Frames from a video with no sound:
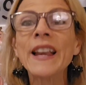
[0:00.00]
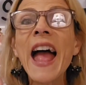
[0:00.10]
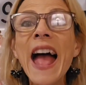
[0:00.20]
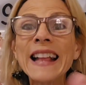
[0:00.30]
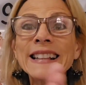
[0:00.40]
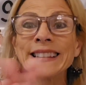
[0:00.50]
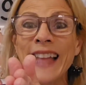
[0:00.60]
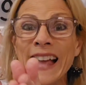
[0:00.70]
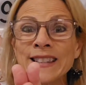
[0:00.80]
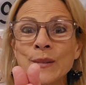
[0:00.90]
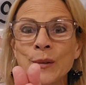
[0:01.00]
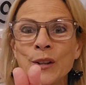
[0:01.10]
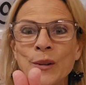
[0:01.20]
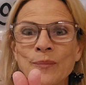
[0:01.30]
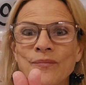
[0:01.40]
one.
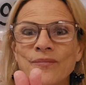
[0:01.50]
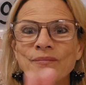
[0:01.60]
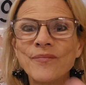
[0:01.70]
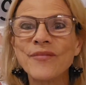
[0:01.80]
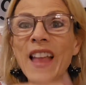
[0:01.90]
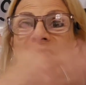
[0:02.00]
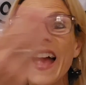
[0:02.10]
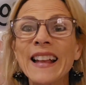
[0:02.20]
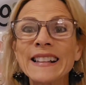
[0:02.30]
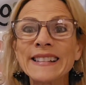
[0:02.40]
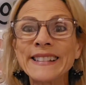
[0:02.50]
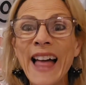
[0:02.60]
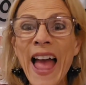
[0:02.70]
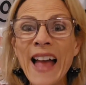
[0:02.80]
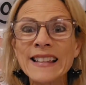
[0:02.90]
Classroom.
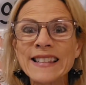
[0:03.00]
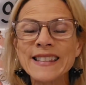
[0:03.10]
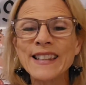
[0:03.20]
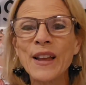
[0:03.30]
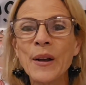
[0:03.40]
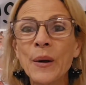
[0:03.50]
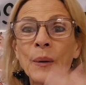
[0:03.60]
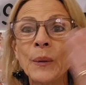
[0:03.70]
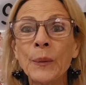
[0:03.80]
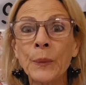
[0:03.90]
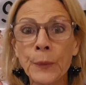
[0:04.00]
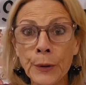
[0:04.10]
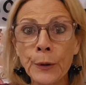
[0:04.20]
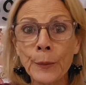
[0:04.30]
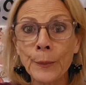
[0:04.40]

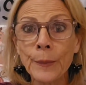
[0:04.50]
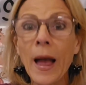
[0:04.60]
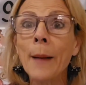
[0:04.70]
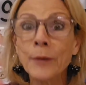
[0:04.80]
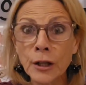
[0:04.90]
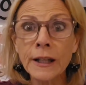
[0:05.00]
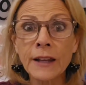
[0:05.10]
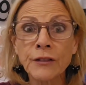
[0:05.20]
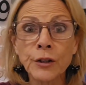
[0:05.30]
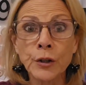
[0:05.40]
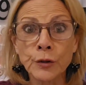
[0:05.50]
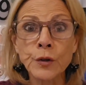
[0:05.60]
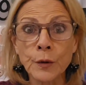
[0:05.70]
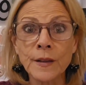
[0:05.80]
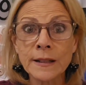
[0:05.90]
Classroom. I'm going to give you
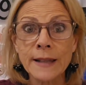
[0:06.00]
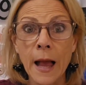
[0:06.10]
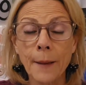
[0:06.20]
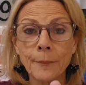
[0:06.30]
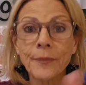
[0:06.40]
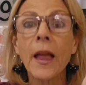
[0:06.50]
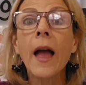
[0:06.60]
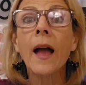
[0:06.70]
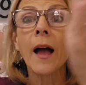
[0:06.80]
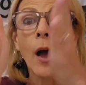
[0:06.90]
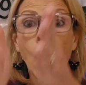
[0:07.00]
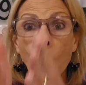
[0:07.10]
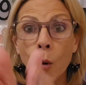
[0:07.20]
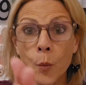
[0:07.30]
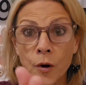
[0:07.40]
your turn this time.
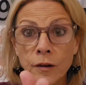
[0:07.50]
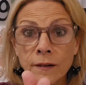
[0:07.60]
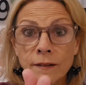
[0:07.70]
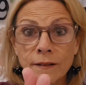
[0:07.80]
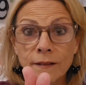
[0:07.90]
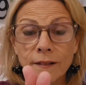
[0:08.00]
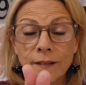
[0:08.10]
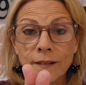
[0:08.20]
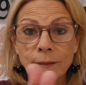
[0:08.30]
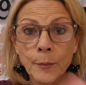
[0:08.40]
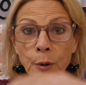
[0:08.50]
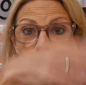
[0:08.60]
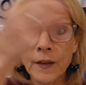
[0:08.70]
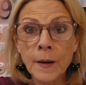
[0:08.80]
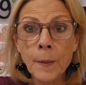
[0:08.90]
Whole word.
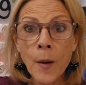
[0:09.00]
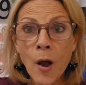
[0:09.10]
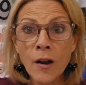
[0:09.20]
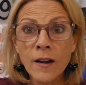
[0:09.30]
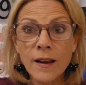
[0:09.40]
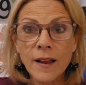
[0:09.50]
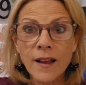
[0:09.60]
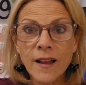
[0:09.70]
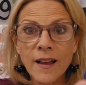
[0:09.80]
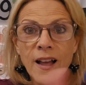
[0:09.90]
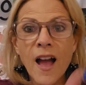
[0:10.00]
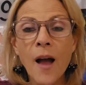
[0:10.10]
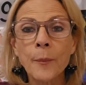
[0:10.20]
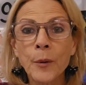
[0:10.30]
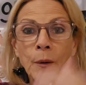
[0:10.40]
Pull it apart.
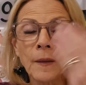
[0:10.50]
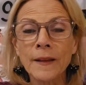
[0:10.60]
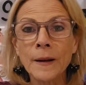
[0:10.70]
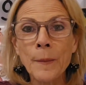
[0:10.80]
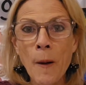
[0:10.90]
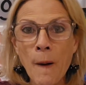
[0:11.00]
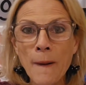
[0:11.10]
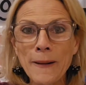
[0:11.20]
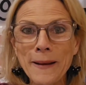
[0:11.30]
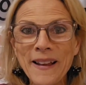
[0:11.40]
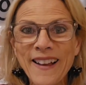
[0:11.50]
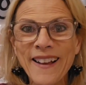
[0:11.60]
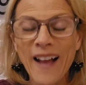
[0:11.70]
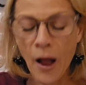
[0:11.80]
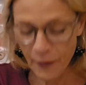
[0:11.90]
Pull it apart.
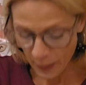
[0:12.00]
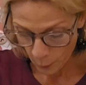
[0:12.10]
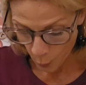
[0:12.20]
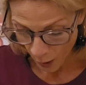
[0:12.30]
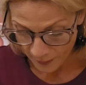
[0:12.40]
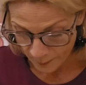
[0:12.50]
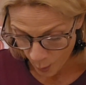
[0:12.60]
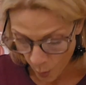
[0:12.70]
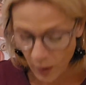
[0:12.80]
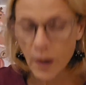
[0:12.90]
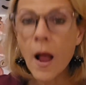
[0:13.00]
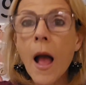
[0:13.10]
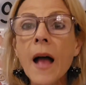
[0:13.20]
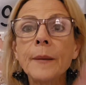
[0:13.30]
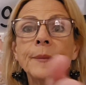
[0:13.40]
All right, one more.
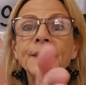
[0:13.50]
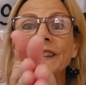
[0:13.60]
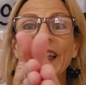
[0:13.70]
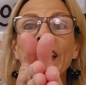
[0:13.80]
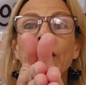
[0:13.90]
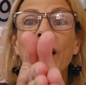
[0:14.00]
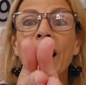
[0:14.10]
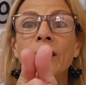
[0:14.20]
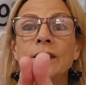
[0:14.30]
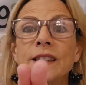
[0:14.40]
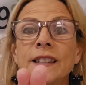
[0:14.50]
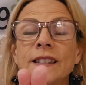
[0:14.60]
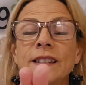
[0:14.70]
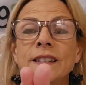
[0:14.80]
Playground.